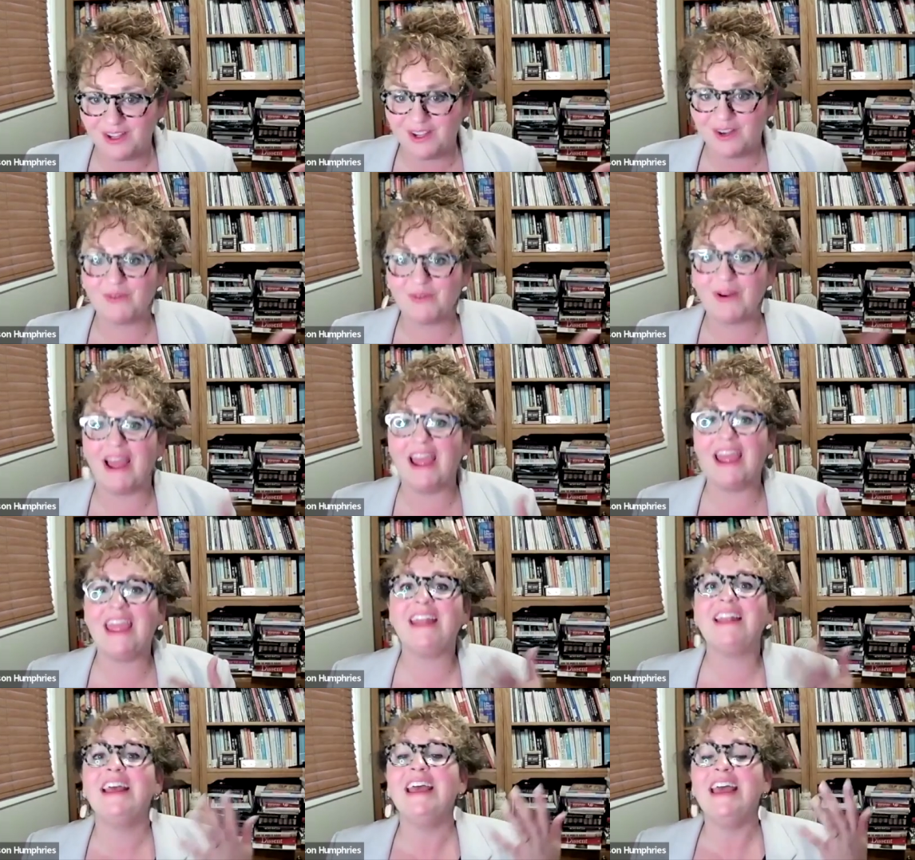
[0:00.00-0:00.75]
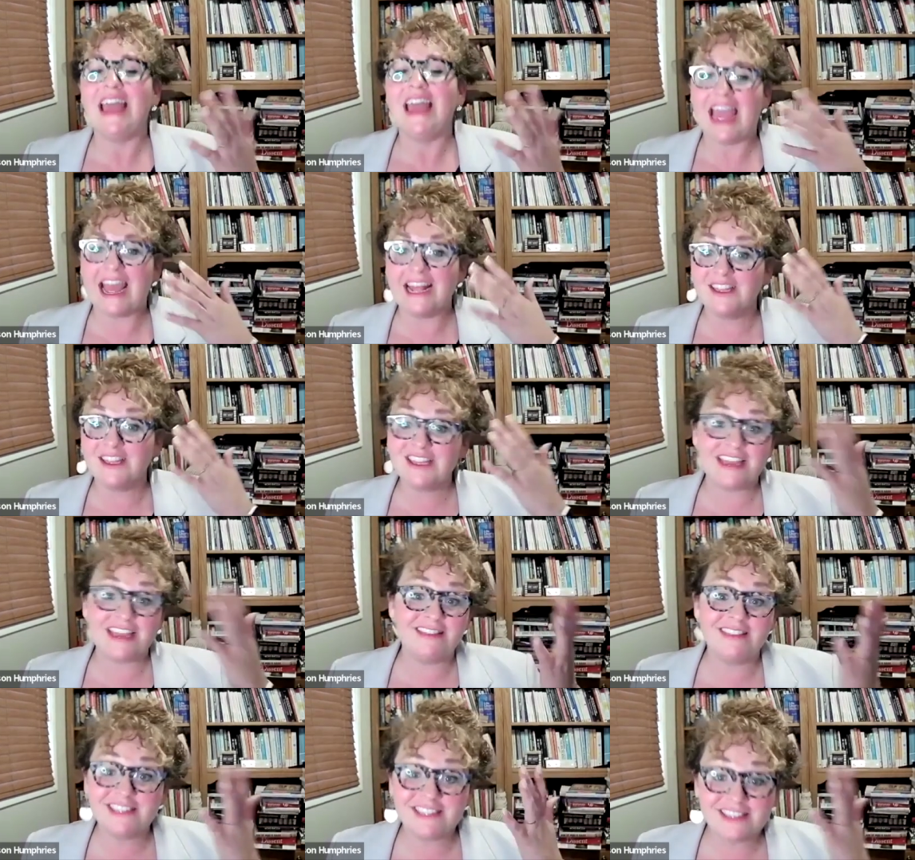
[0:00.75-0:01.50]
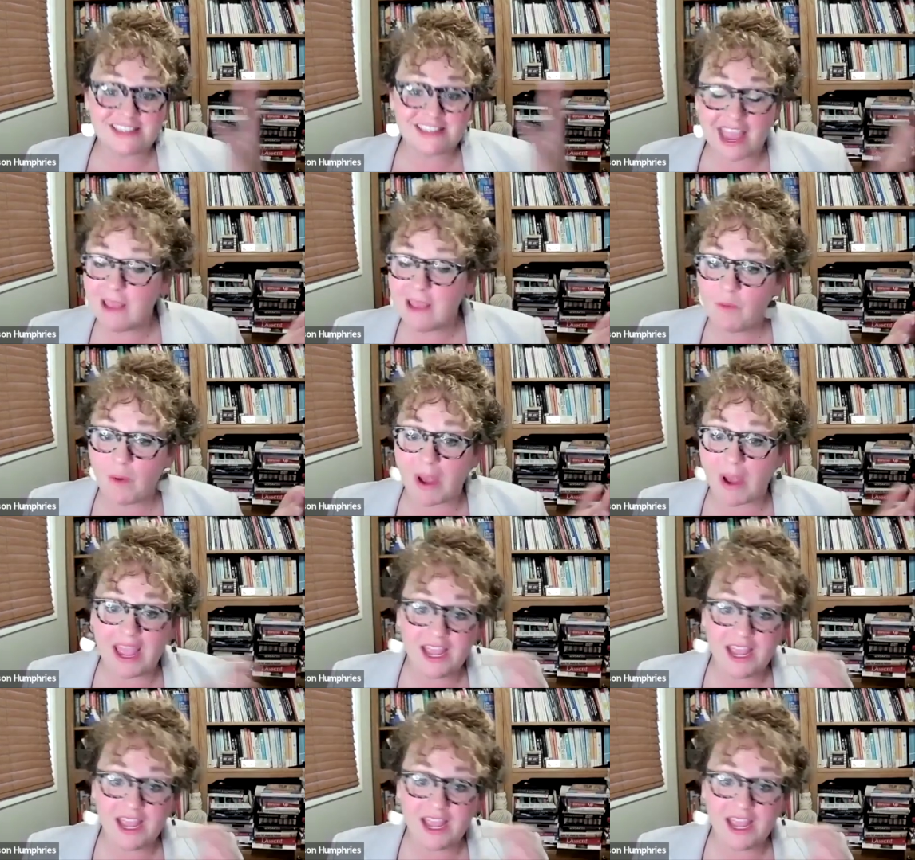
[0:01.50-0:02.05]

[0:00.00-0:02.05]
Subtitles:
Right. And in the same way,